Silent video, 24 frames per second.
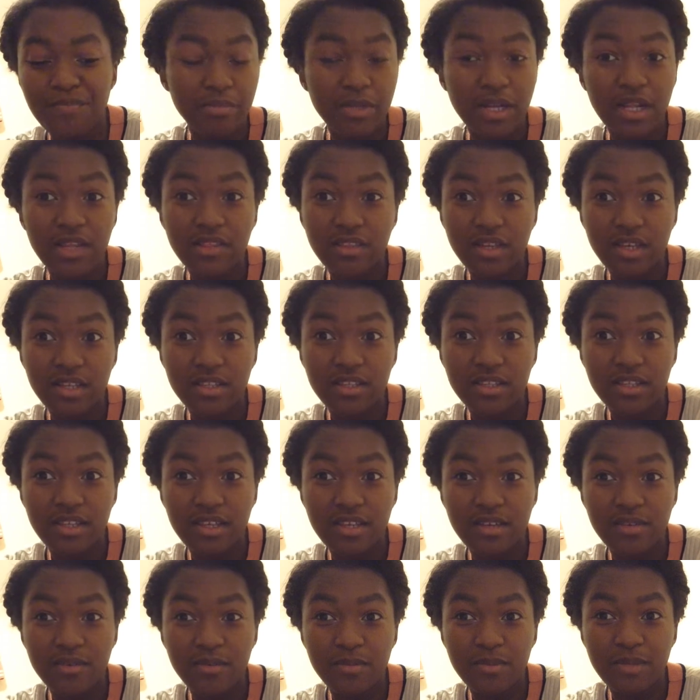But I thought
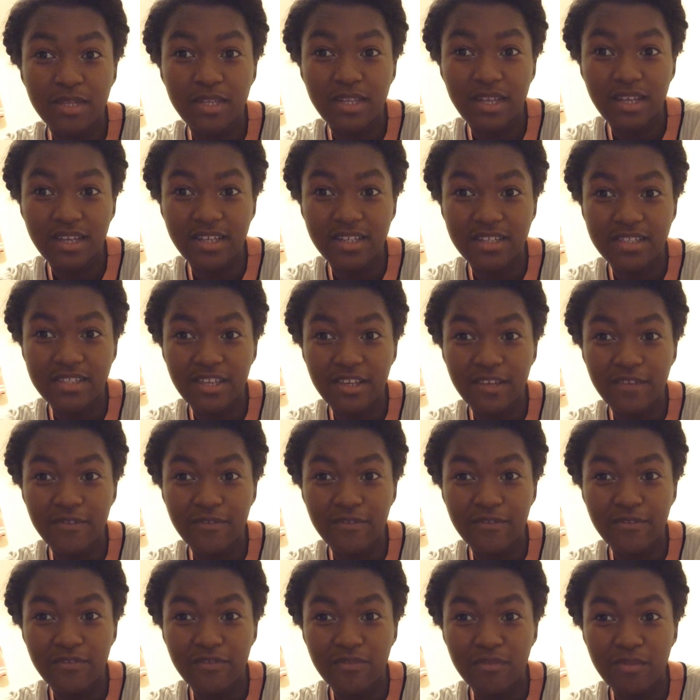that it would be nice
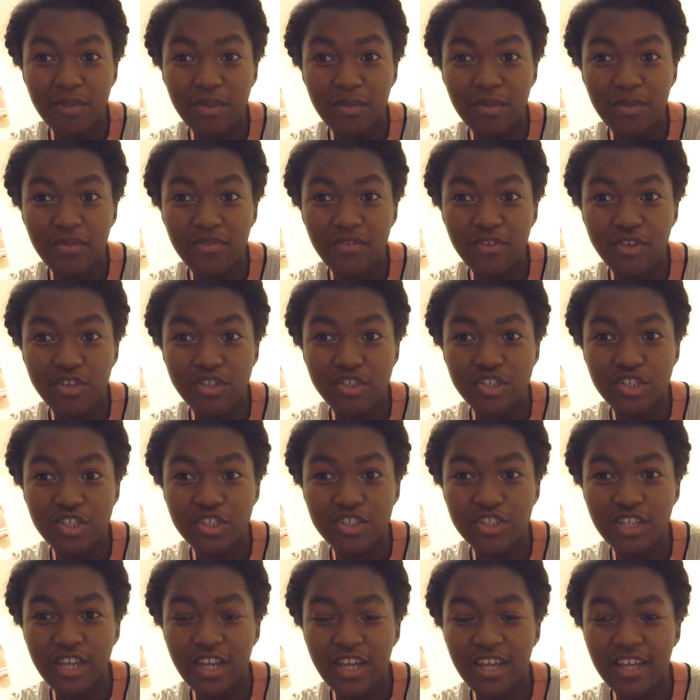if maybe for a
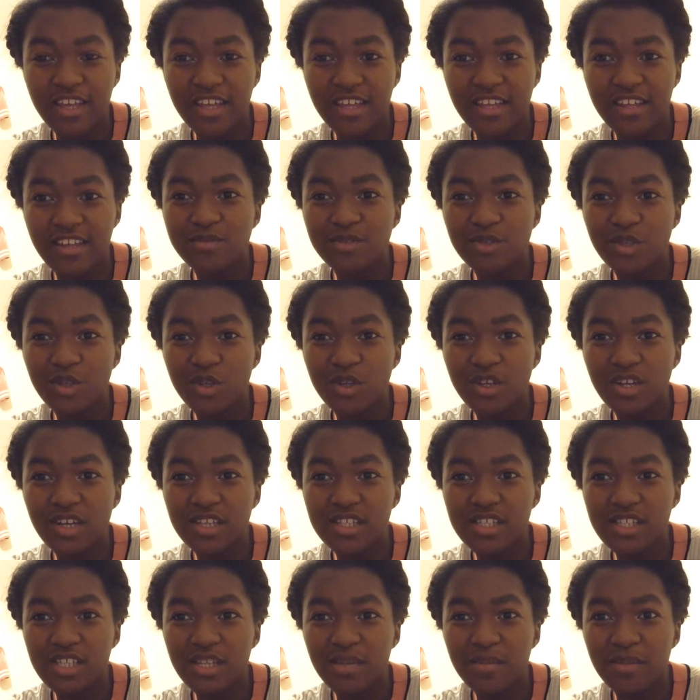change I could show you guys
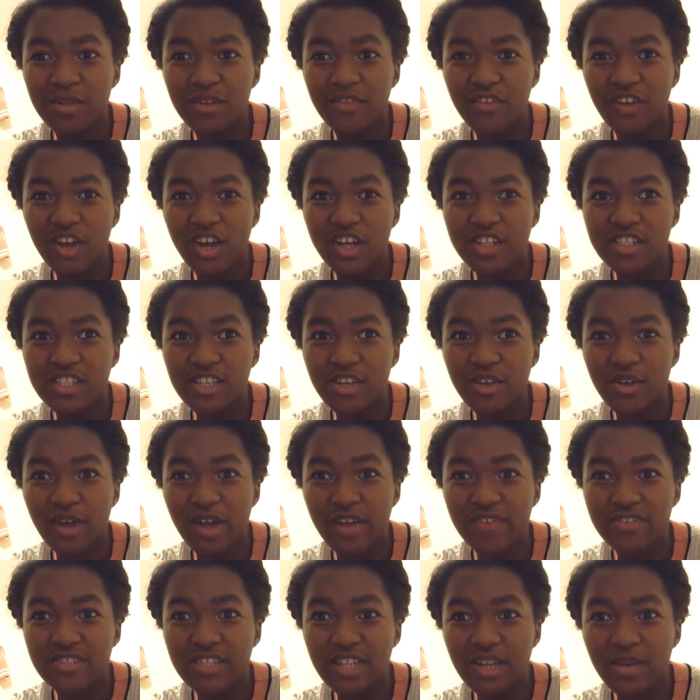a little bit of arts and
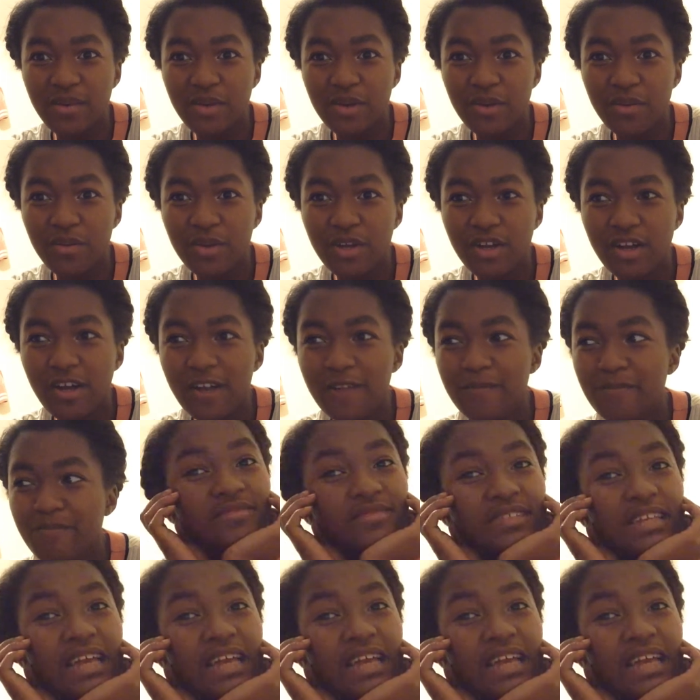crafts that I want to work on.